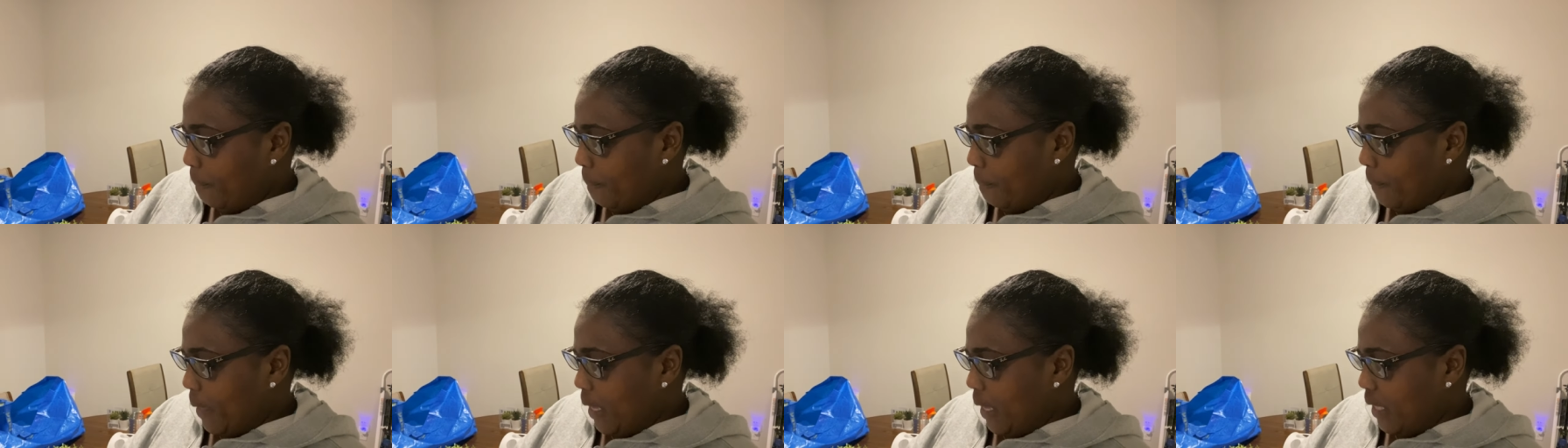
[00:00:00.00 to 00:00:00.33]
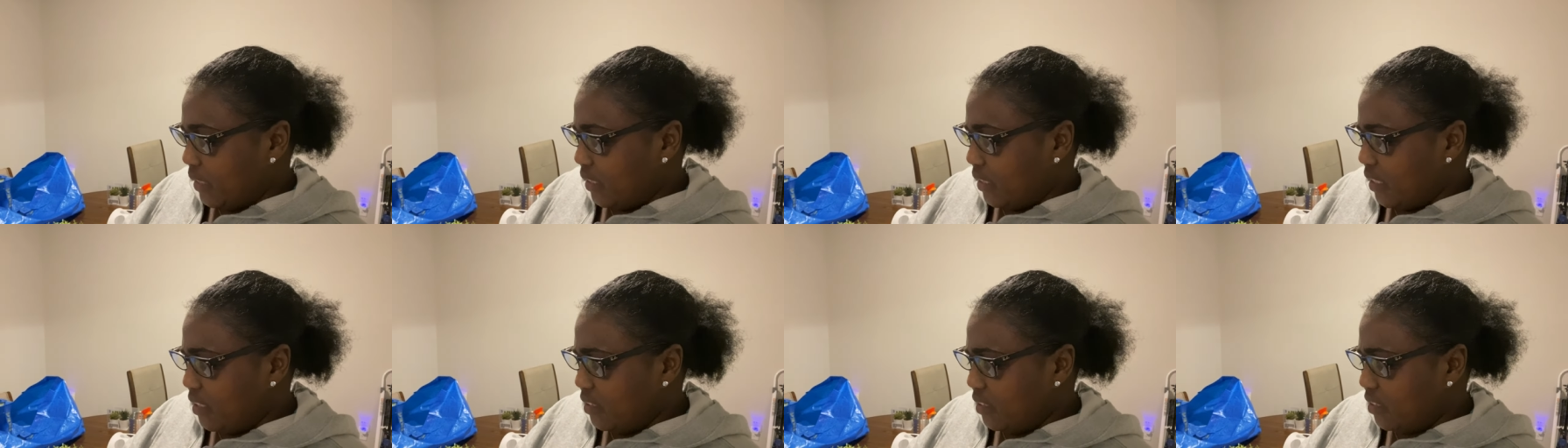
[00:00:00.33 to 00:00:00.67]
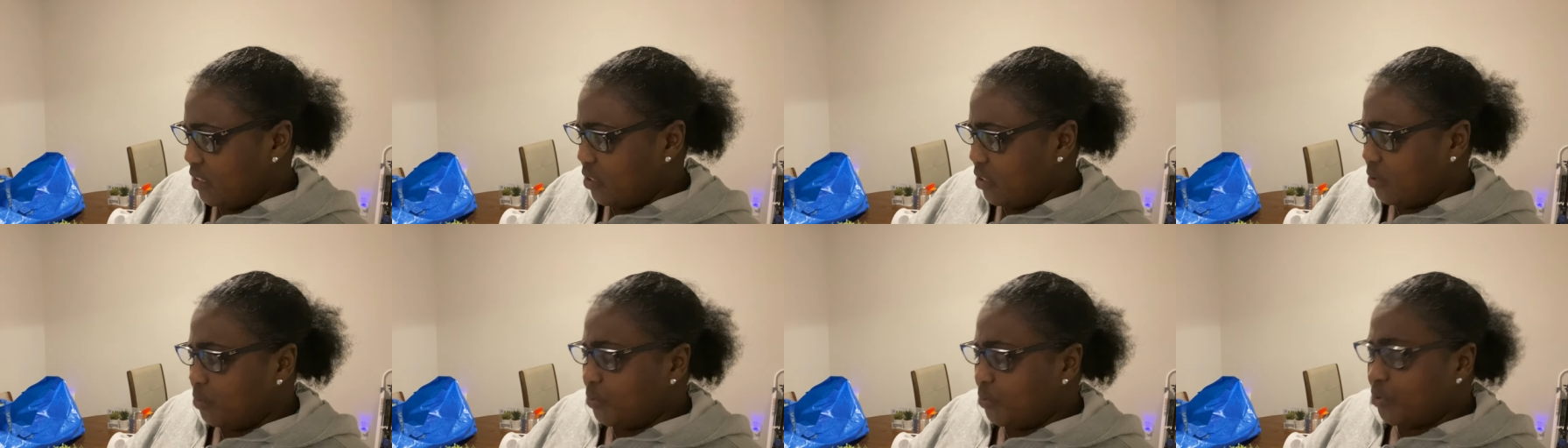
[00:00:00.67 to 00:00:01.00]
I think
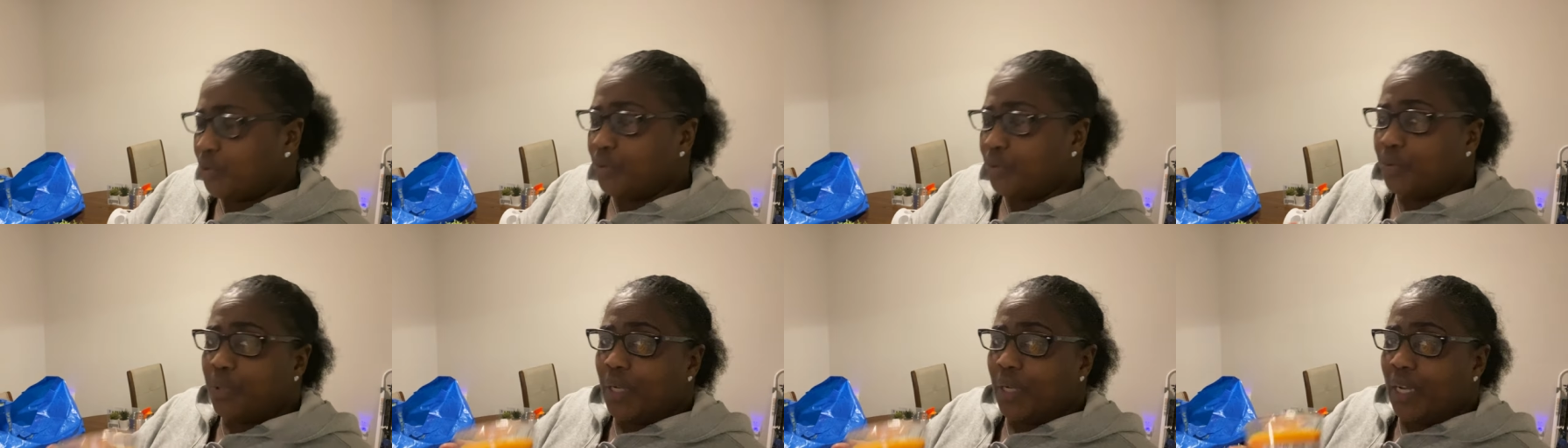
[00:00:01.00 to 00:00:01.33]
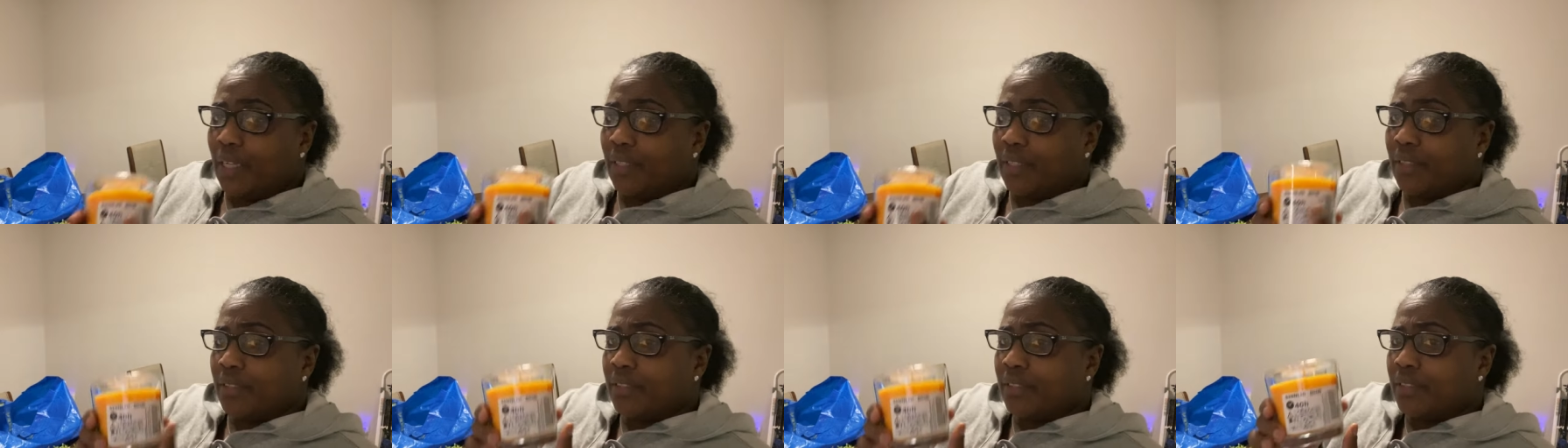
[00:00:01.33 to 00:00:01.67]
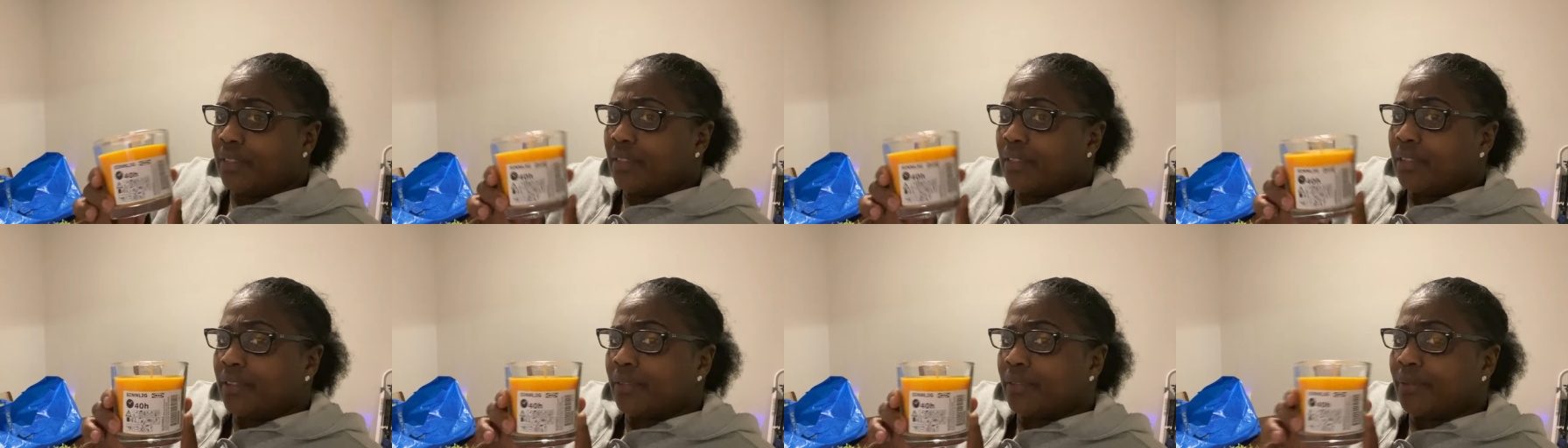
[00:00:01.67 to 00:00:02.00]
these were $2.
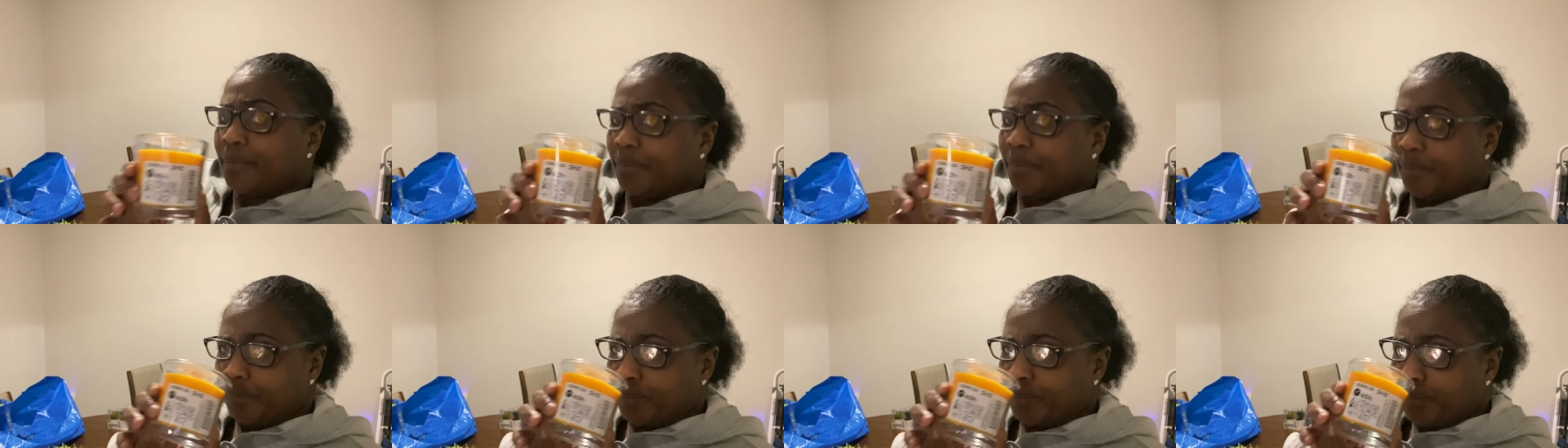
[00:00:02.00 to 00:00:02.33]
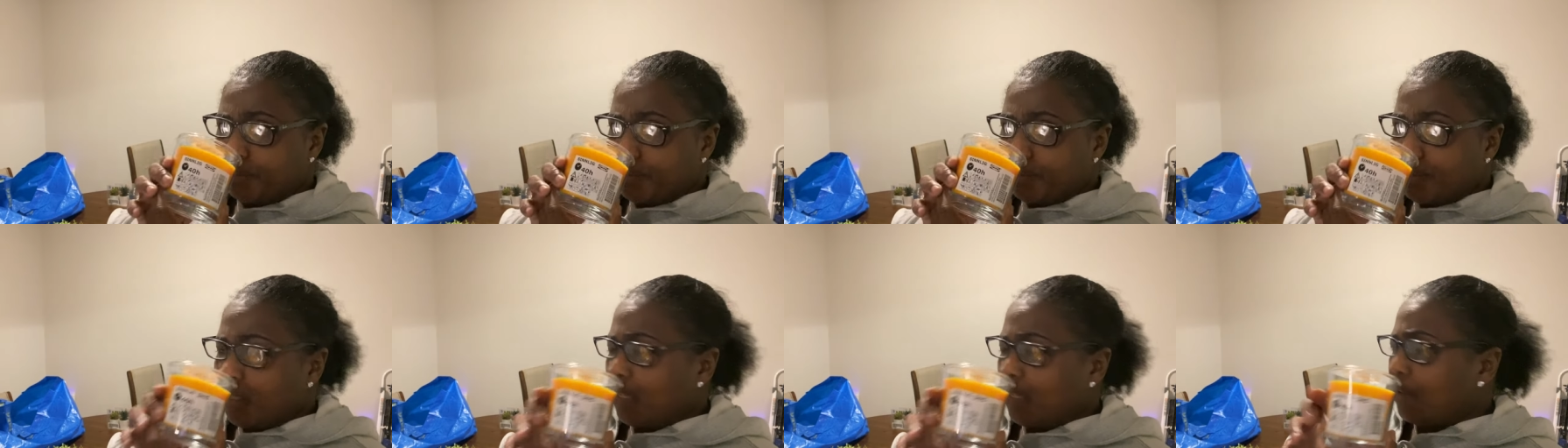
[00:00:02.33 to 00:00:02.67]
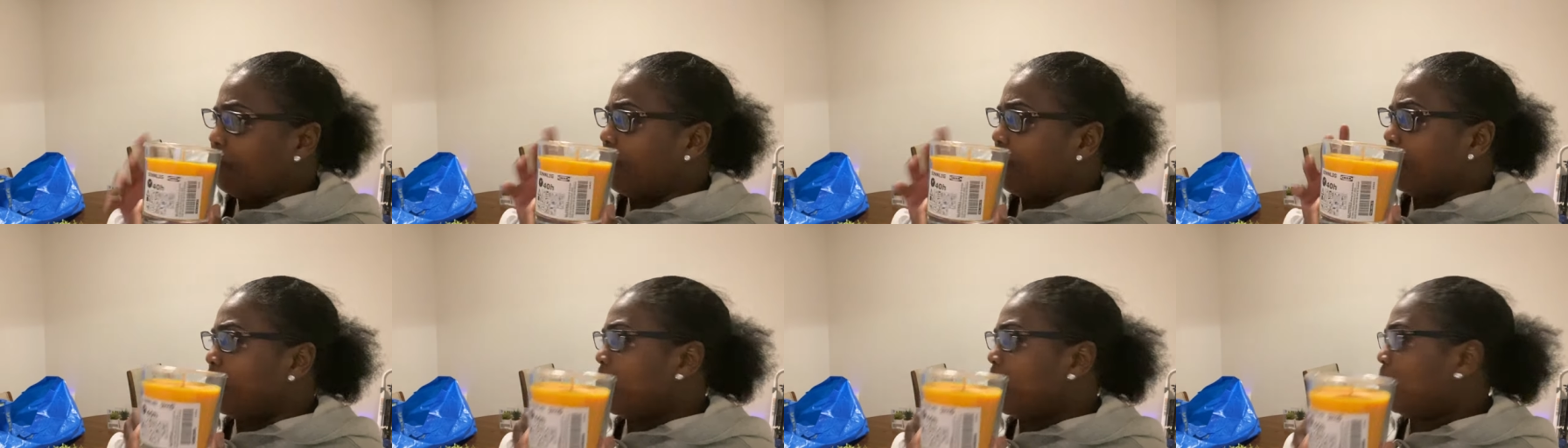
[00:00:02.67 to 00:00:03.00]
If
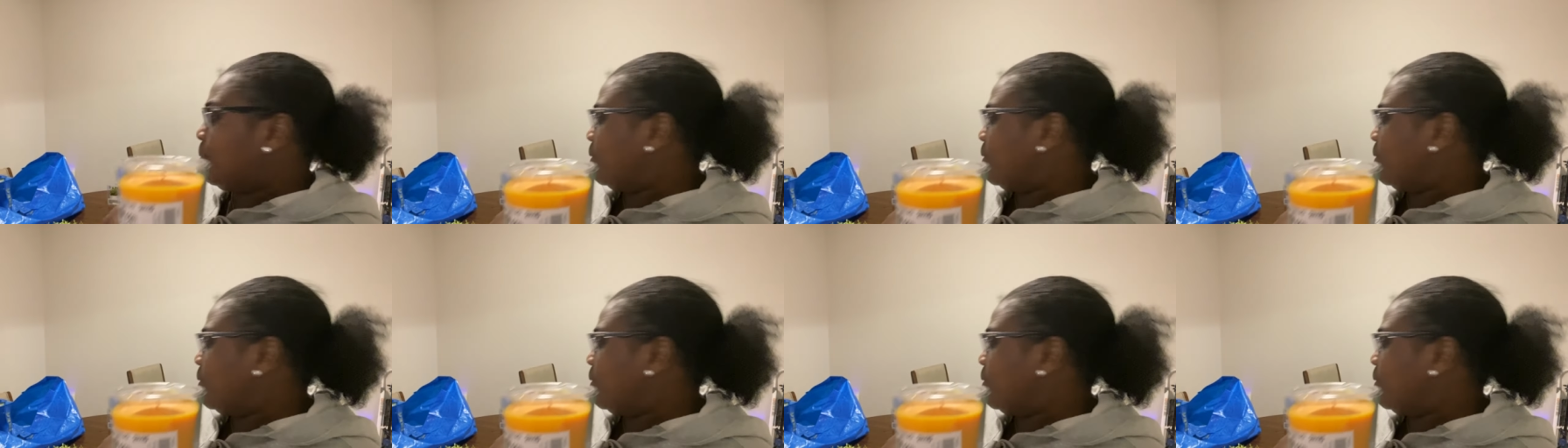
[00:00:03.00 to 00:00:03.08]
I'm not